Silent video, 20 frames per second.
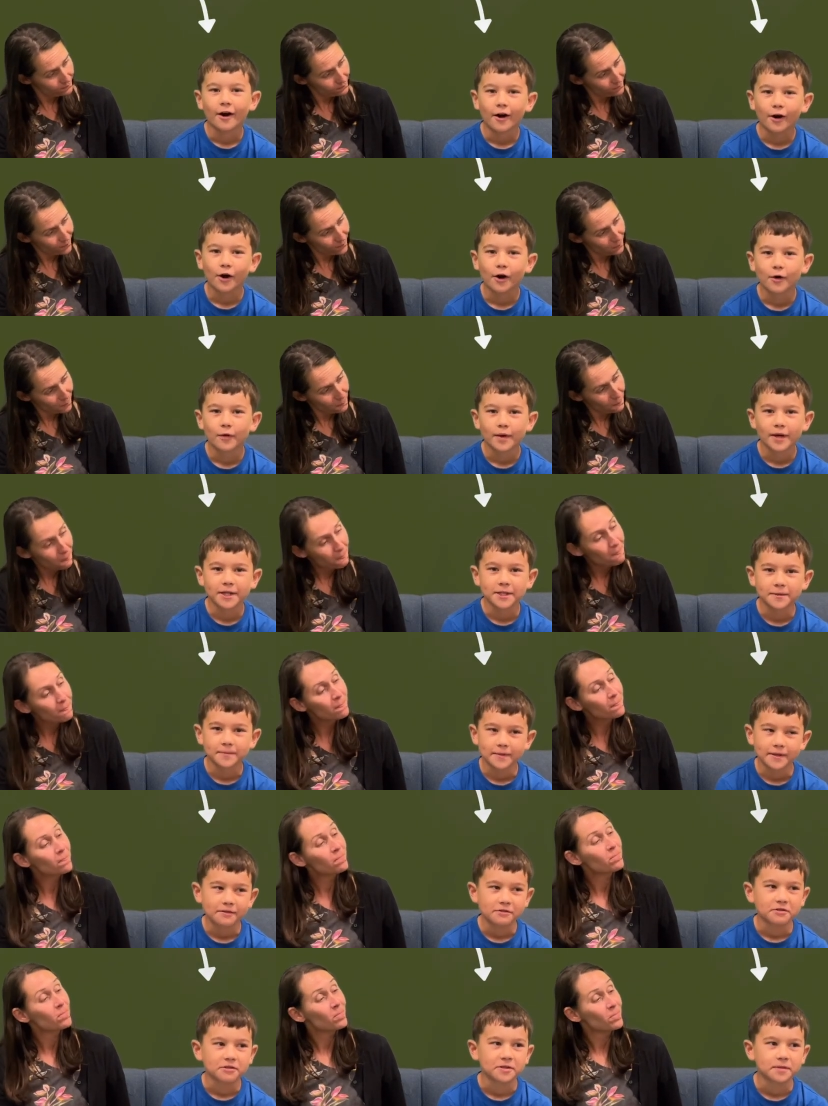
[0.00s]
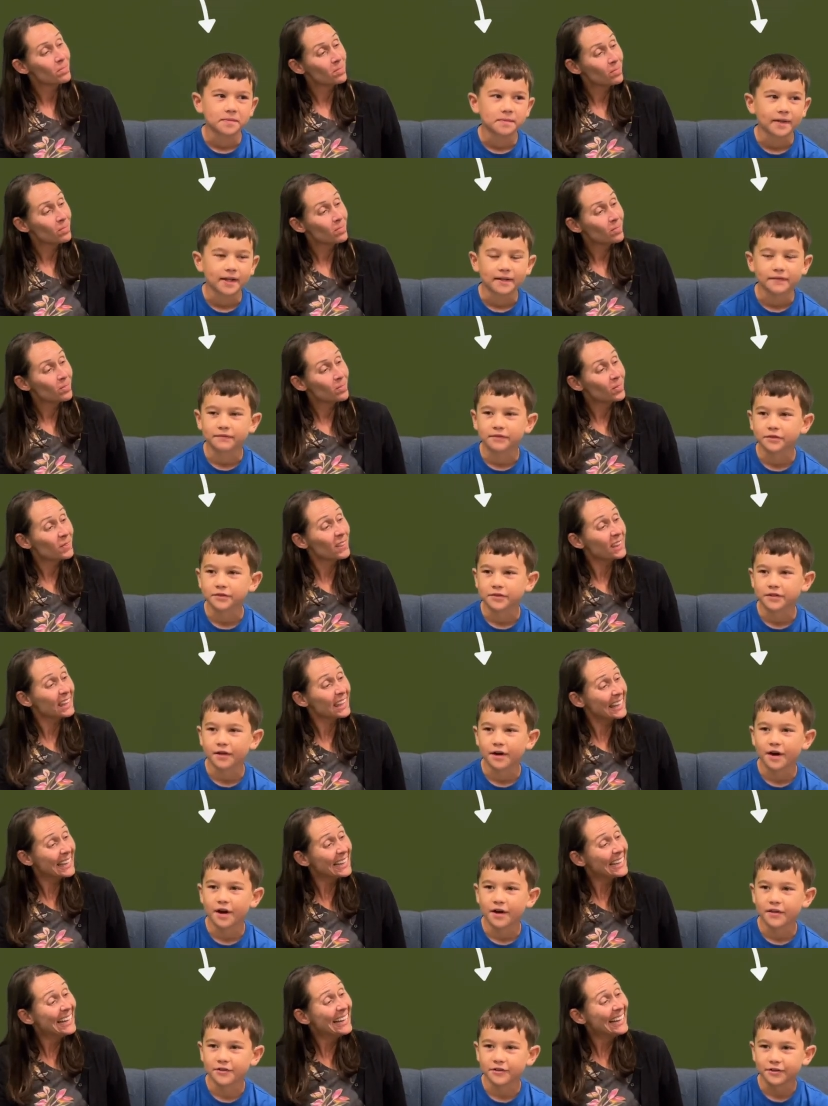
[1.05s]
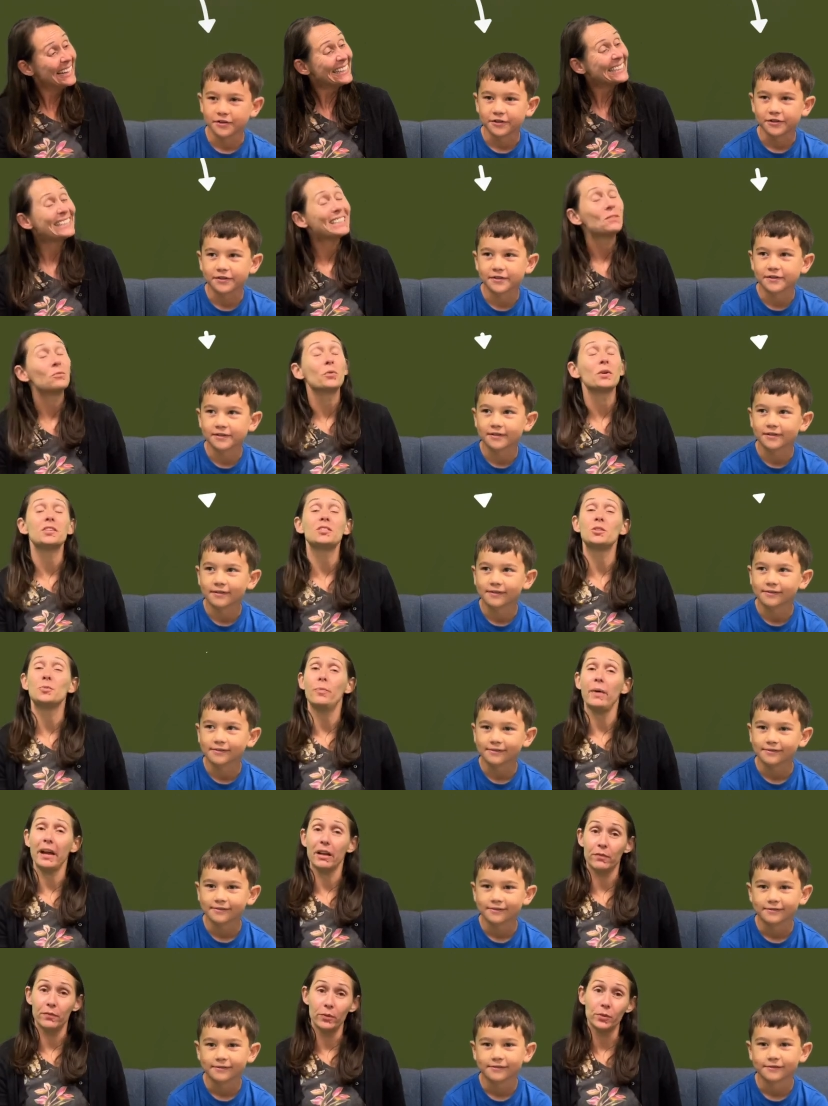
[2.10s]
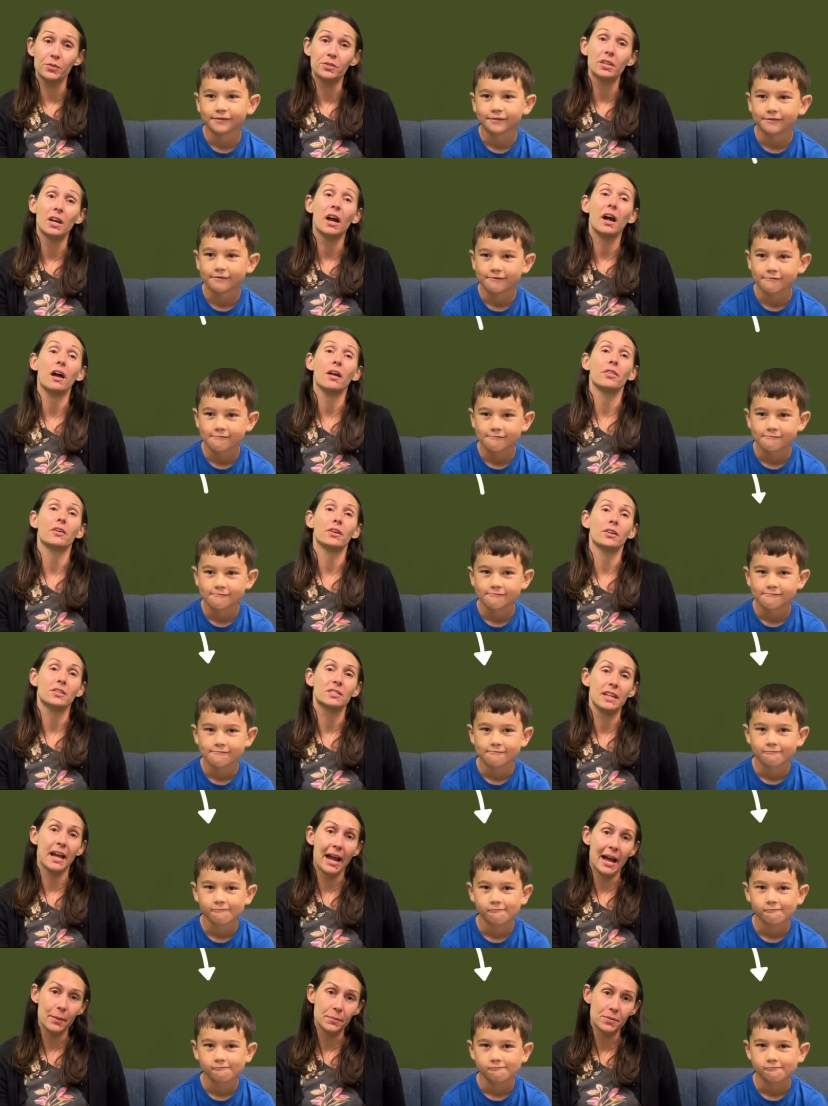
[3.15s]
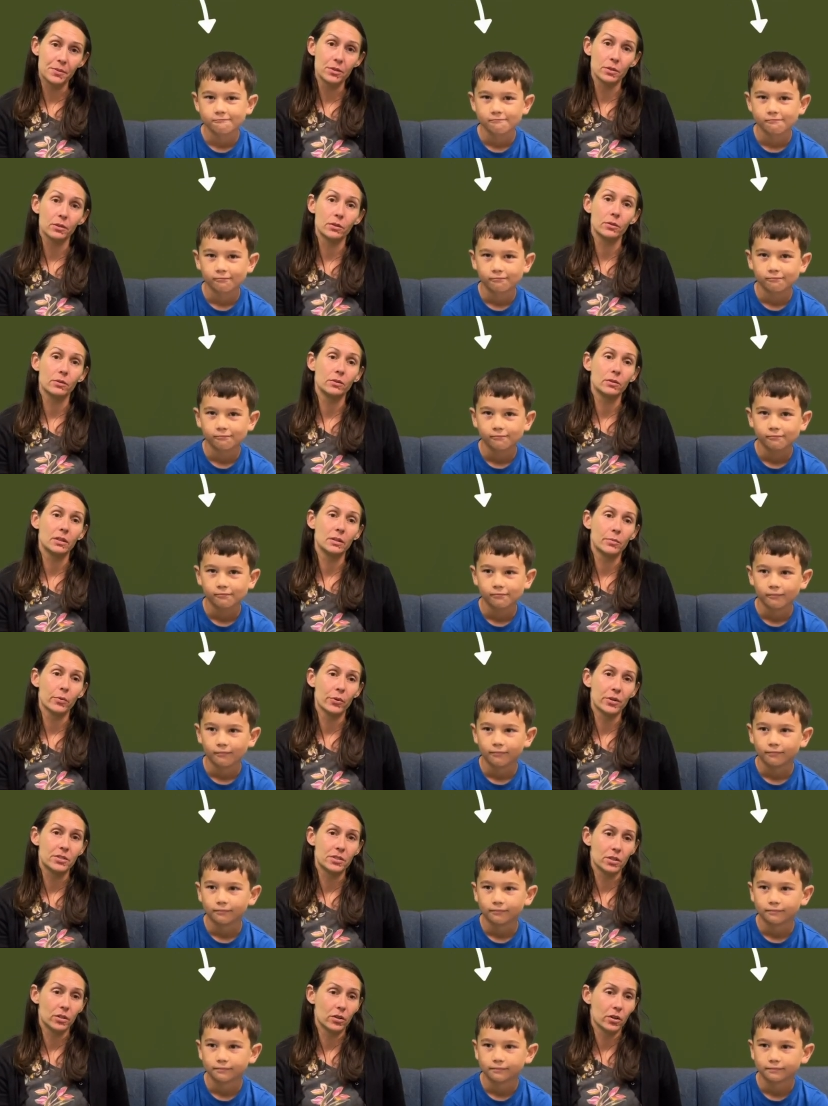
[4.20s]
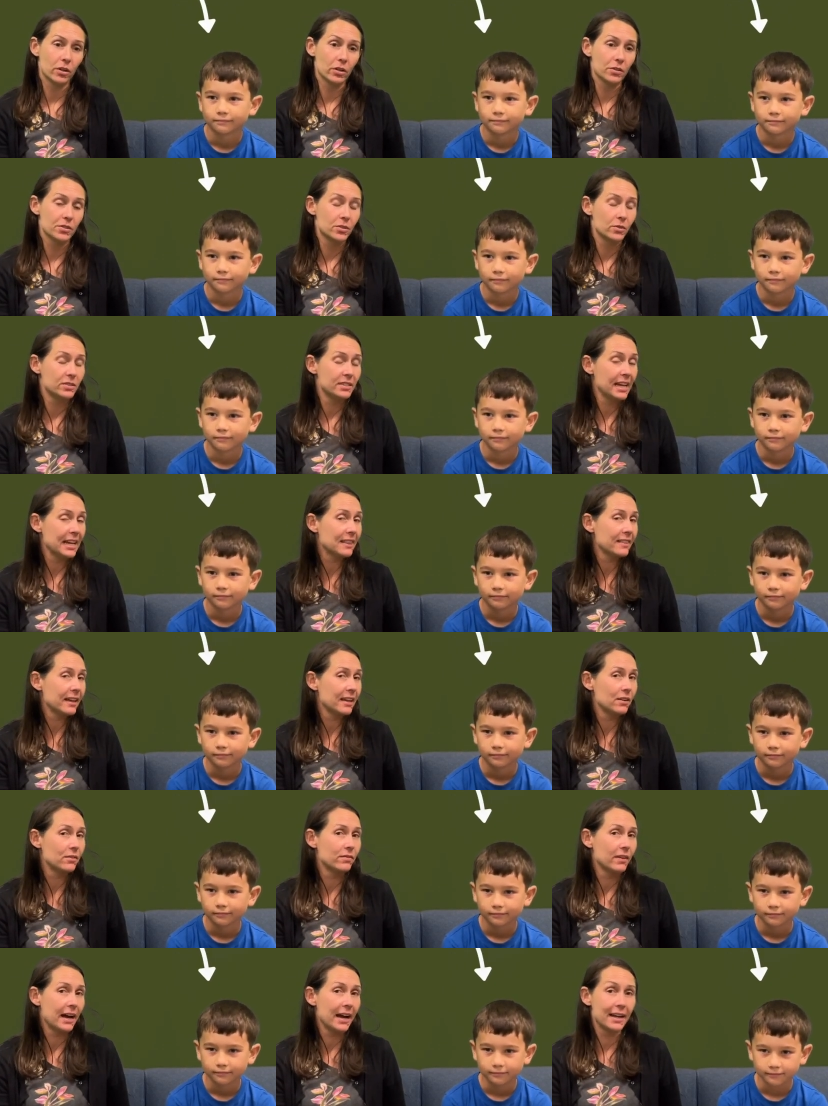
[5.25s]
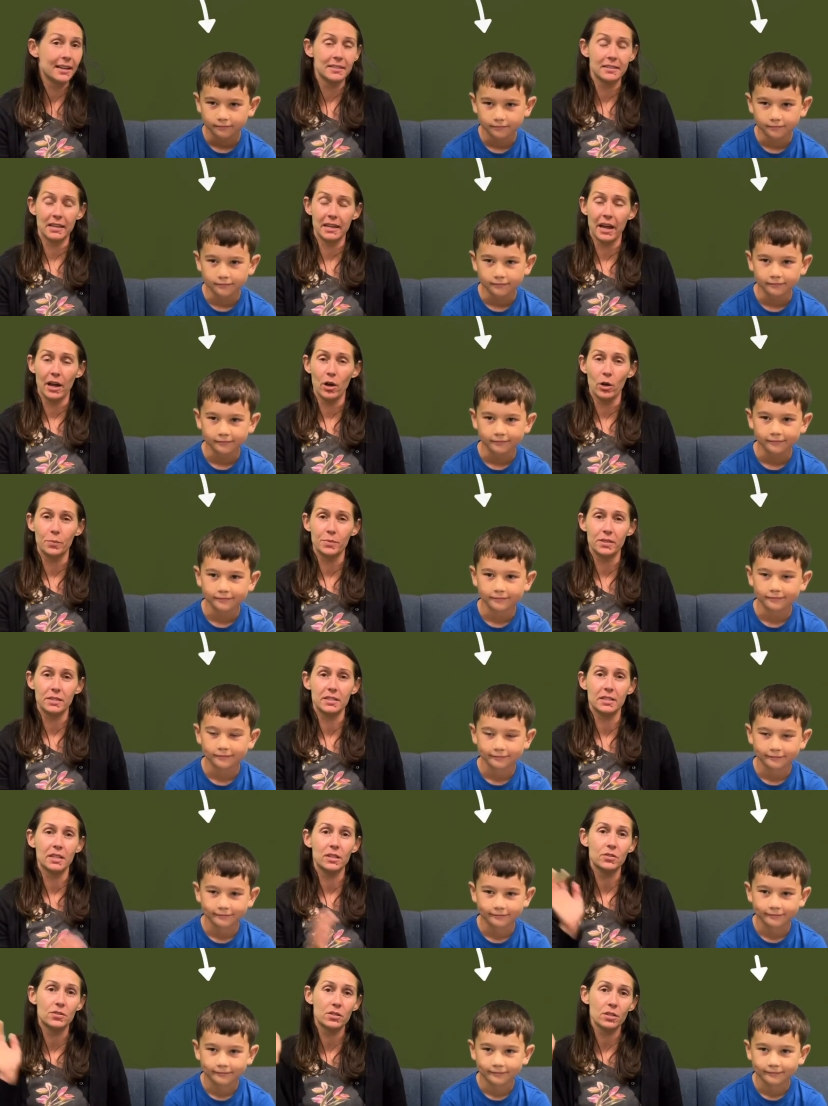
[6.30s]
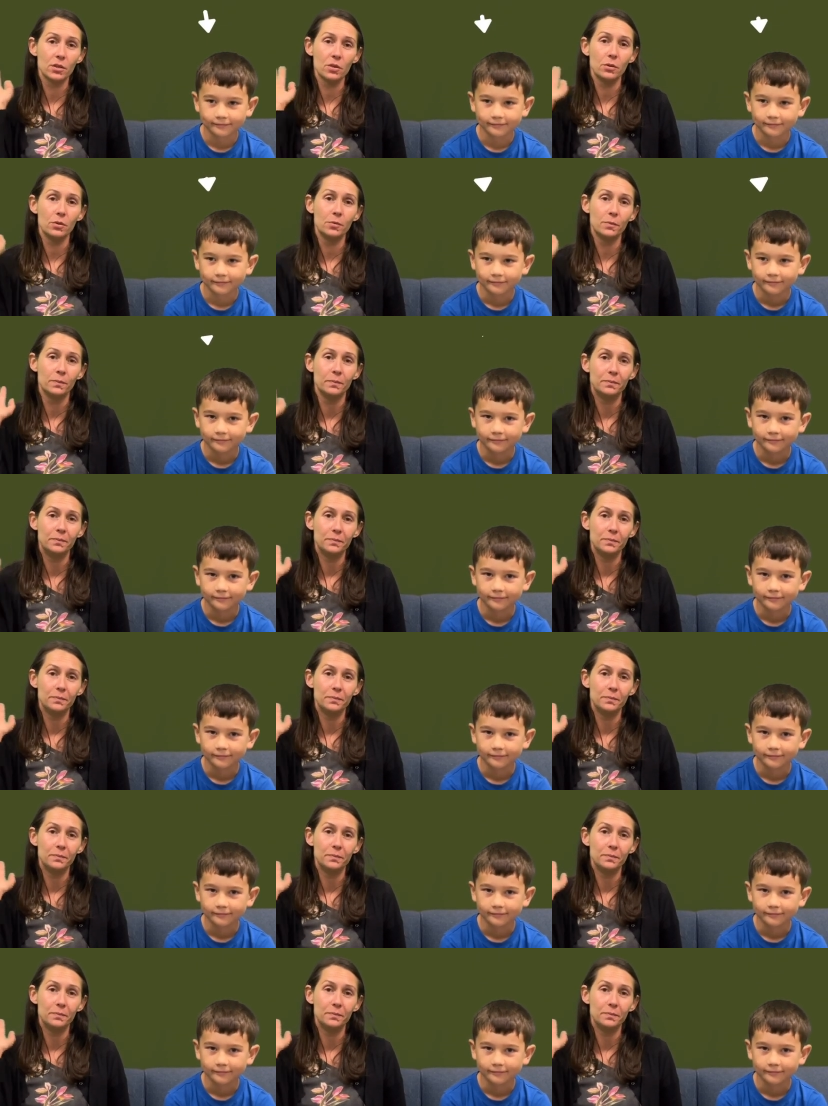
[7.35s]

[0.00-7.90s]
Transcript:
Speaker 1: always be respectful to others. Respectful to others, absolutely, boys and girls. So take that advice, and I hope to see you soon.